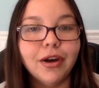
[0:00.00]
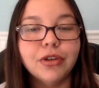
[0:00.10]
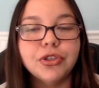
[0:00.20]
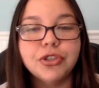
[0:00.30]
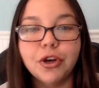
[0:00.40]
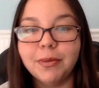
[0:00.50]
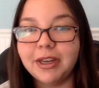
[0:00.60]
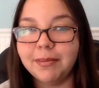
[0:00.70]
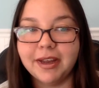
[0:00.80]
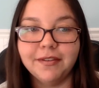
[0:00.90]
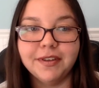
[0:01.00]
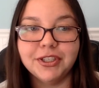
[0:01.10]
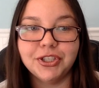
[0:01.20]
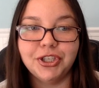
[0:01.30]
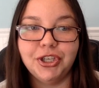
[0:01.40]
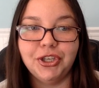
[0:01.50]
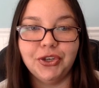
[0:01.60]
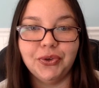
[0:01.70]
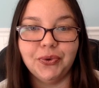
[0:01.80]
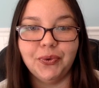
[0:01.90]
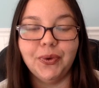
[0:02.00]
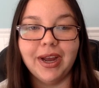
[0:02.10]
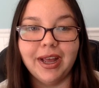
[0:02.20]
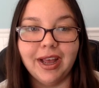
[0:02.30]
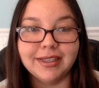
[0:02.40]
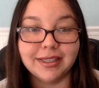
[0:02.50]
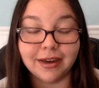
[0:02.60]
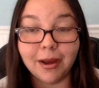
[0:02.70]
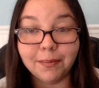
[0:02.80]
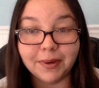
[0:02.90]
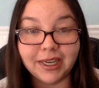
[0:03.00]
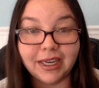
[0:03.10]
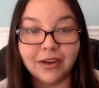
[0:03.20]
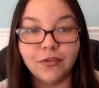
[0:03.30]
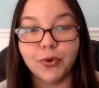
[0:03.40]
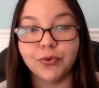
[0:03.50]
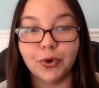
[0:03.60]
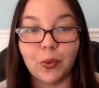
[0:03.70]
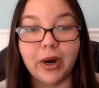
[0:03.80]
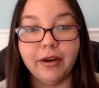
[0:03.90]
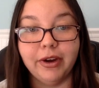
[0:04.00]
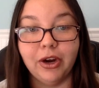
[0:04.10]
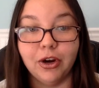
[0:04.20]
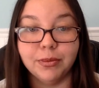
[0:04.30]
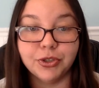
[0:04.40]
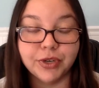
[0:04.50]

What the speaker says: There are so many benefits to you as the company for requiring